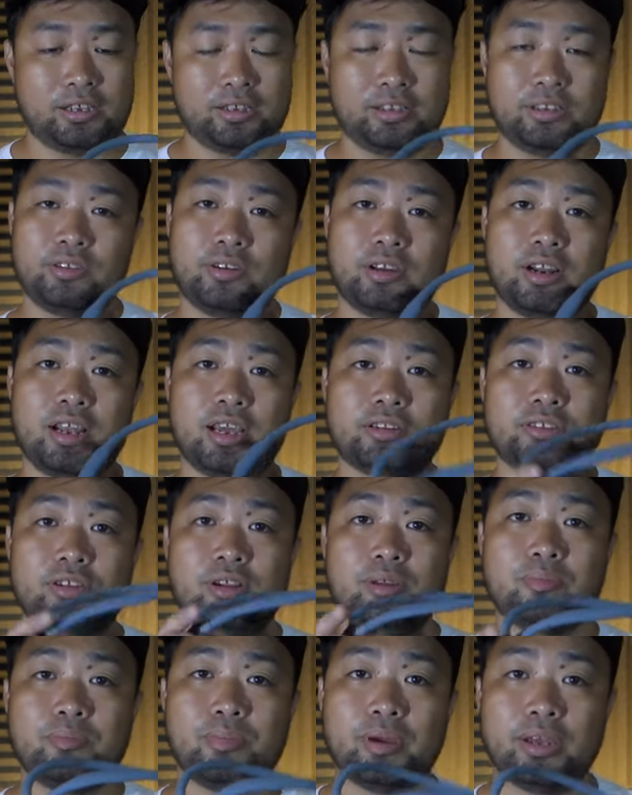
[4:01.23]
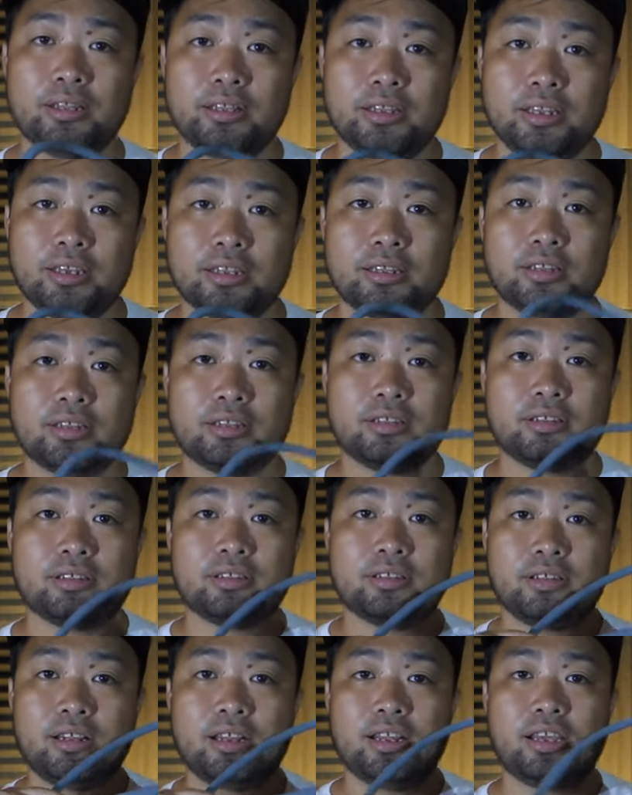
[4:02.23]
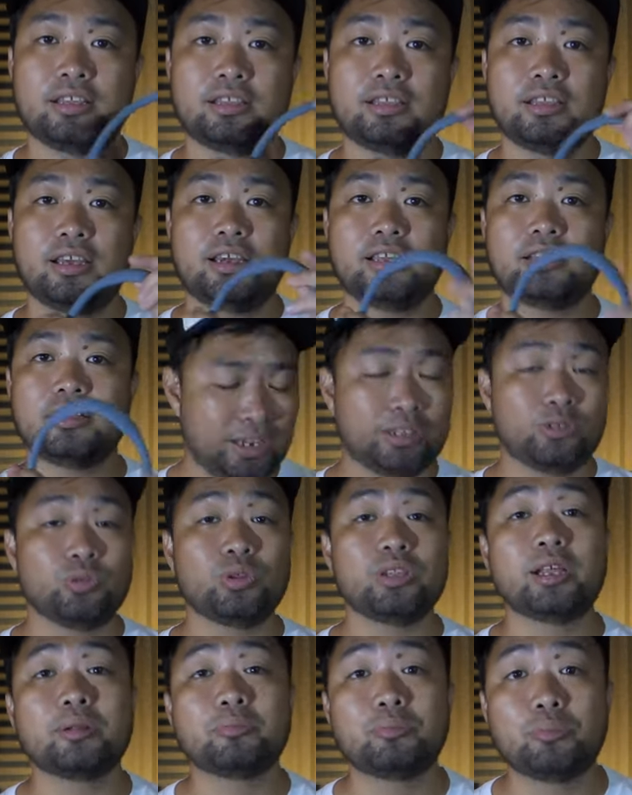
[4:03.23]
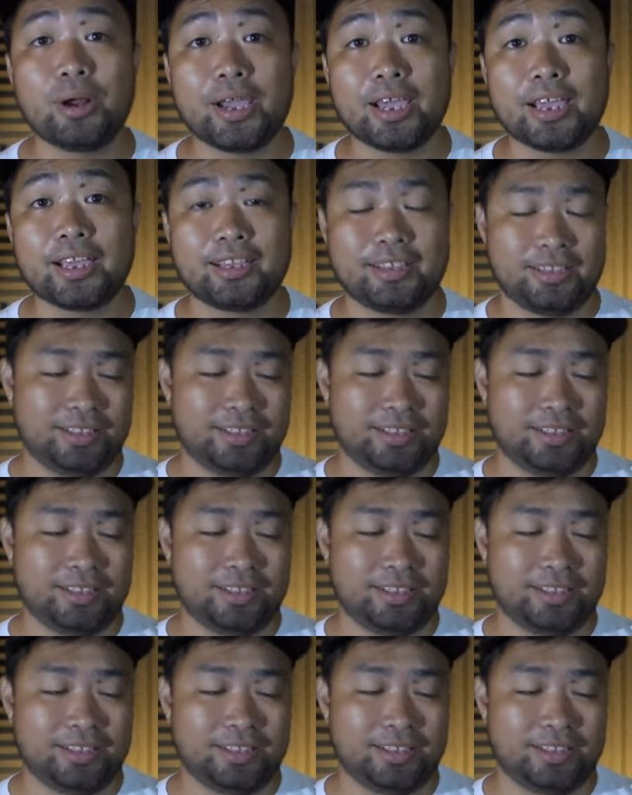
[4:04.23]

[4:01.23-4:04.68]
You can actually bend it like that. It will not break.